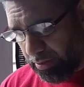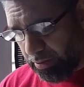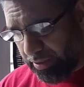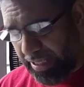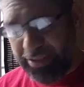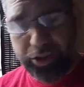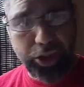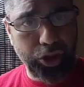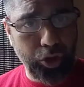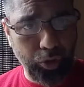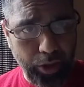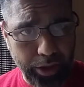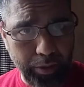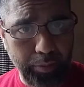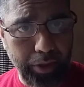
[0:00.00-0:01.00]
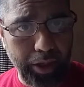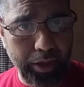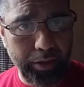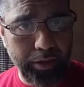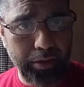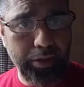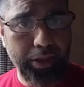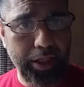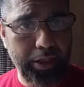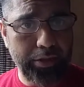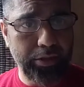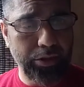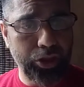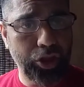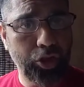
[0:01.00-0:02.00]
that's destroying the bond. That
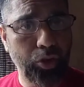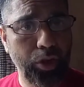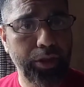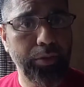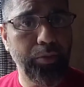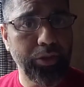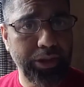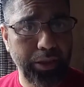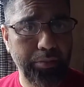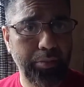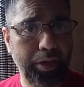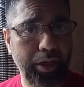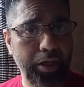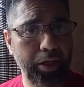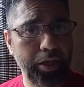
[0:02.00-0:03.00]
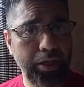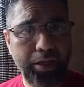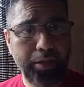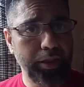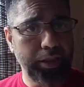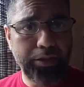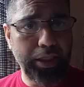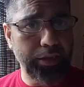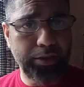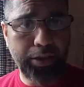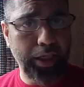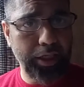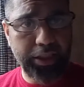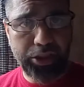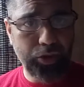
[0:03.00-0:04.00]
is destroying the Muslim bond. That's
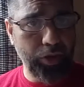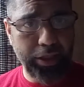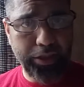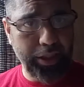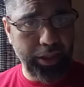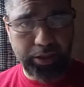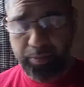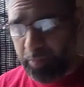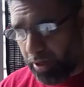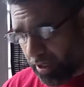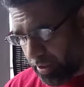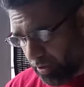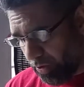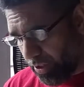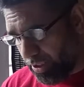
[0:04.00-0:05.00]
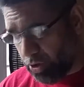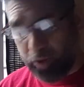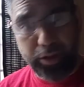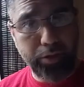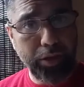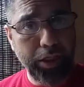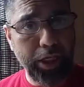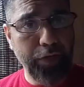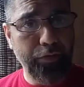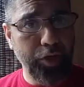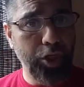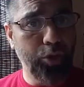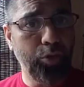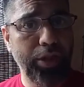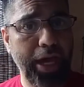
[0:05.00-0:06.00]
not strengthening the bond. Okay, so if
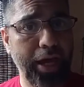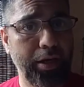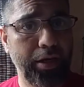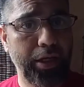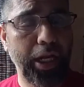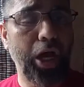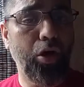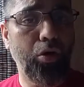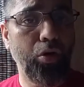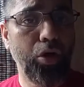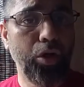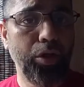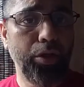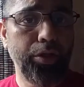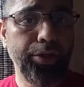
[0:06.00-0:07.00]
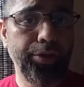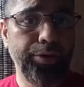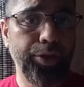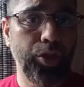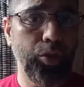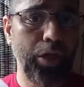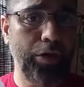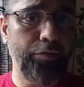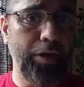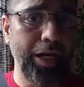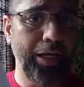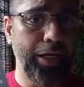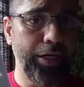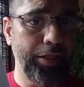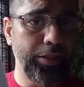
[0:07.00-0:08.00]
you do that, now you have
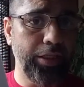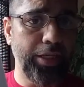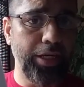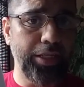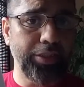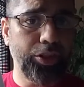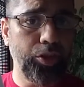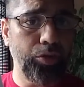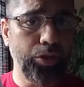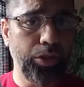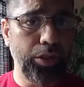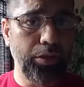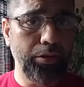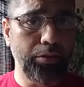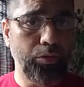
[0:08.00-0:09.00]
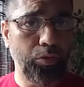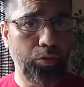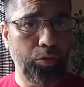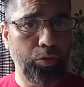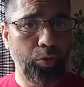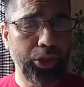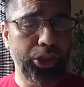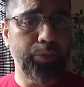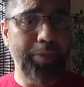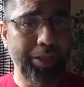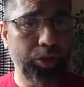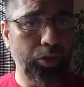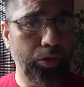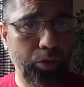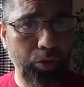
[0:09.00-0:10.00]
violated the Constitution, which is
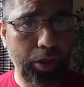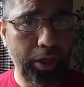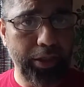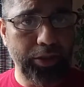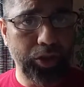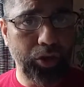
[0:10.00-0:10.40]
based on Quran and